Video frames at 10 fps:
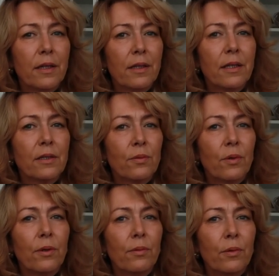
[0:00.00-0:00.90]
think that's
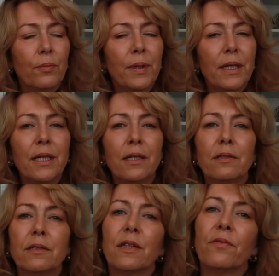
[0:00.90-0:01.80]
what it will be.
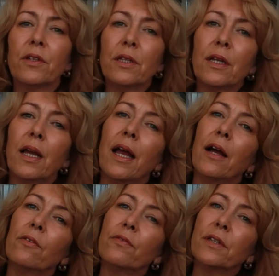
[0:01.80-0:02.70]
7
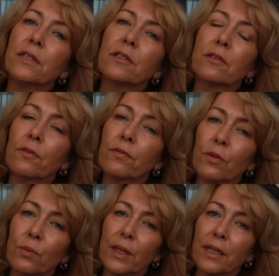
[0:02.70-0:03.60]
outfits of
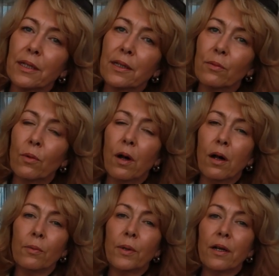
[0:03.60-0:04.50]
the week. What
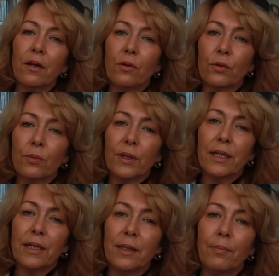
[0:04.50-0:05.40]
I wear on a
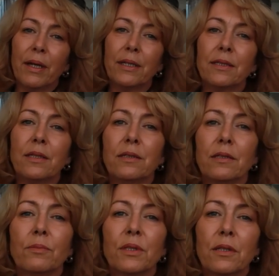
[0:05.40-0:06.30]
weekly basis.
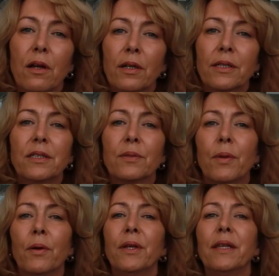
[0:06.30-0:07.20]
Some style
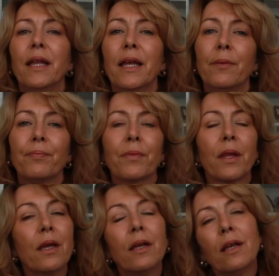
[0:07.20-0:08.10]
inspo in there.
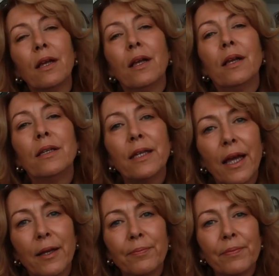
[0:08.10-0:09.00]

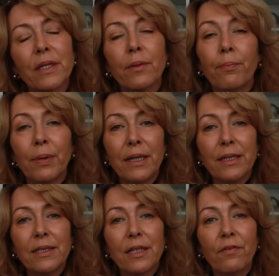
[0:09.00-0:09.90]
Yeah.
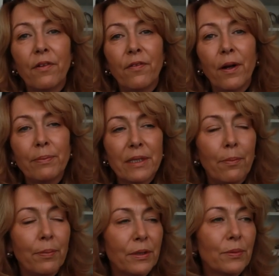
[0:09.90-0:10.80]
Please give a thumbs
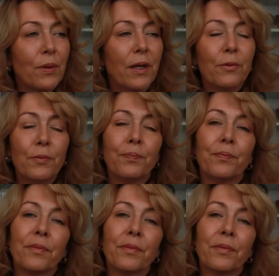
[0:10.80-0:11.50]
up as well,